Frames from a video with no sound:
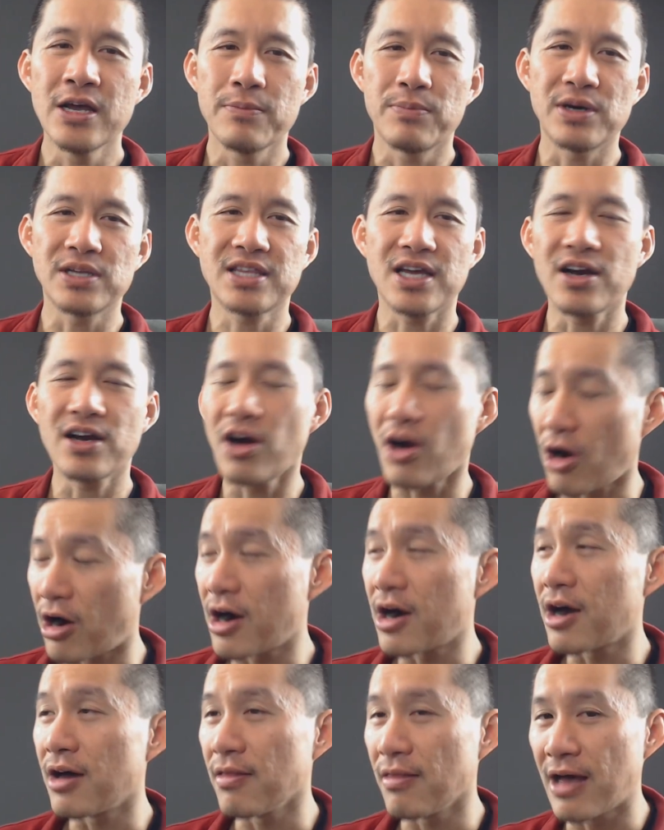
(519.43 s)
but there
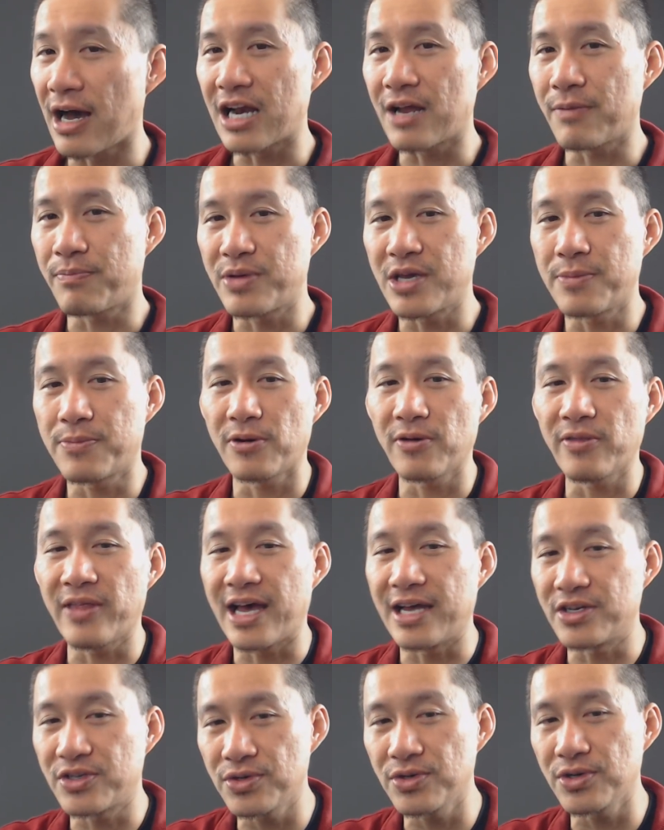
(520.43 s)
are a lot of people
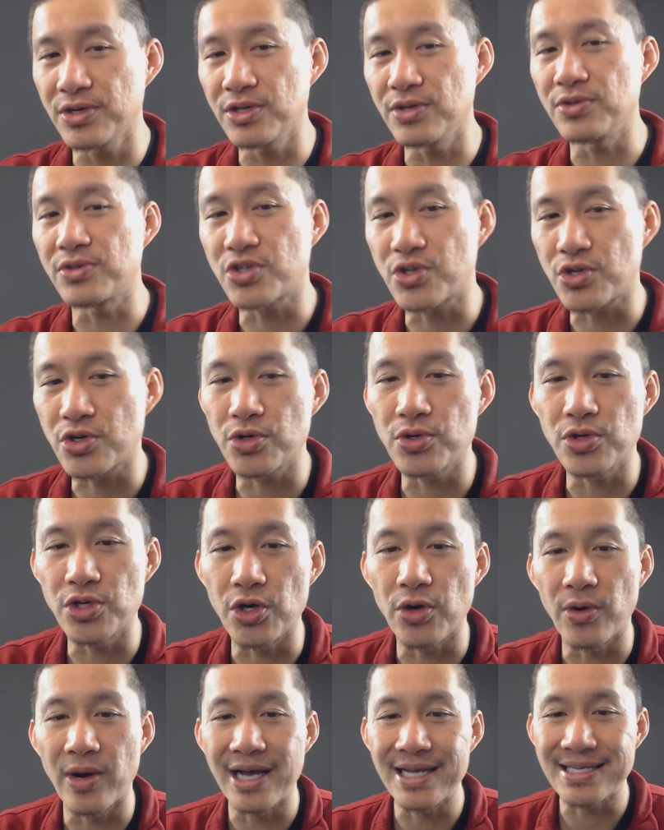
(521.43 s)
that do use
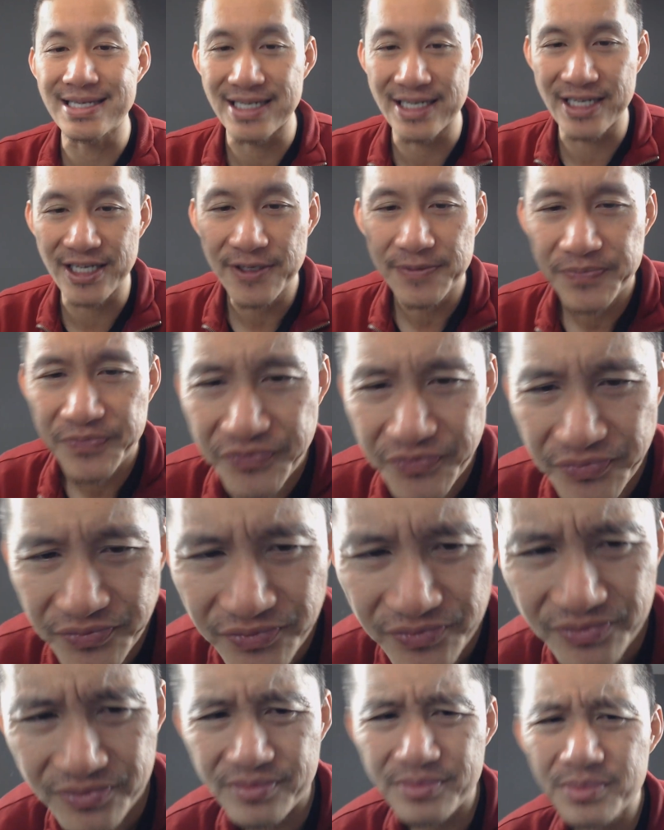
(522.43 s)
TrueUSD.
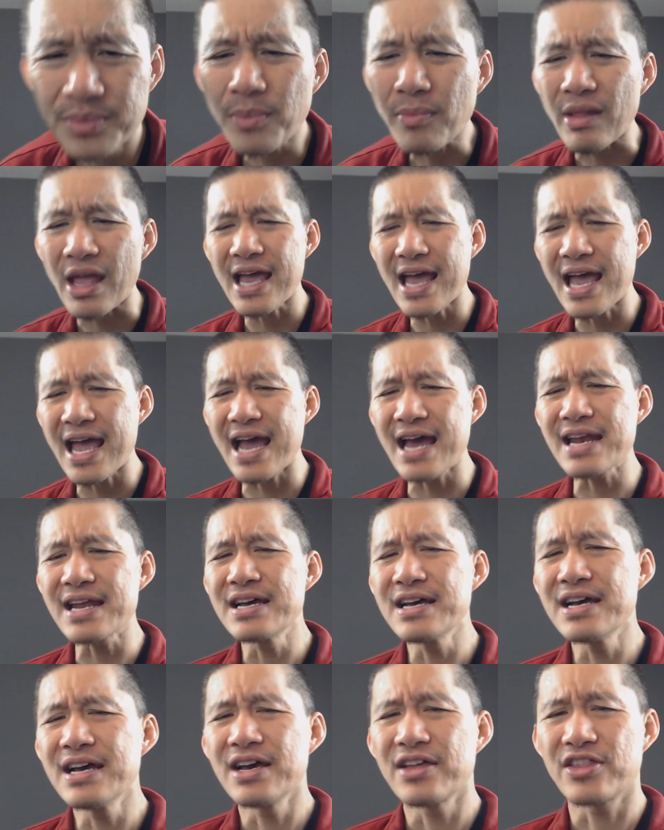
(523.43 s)
And
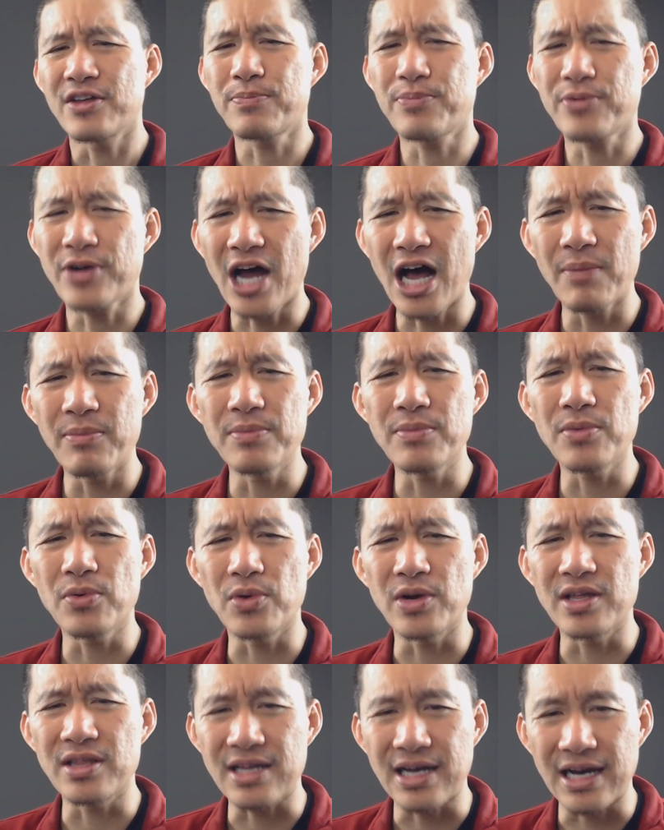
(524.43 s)
the problem
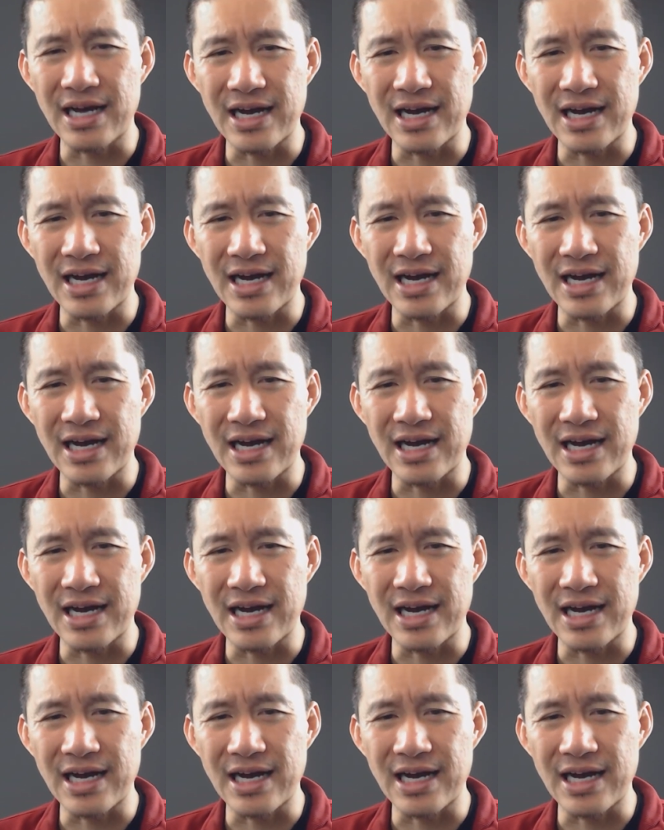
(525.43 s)
with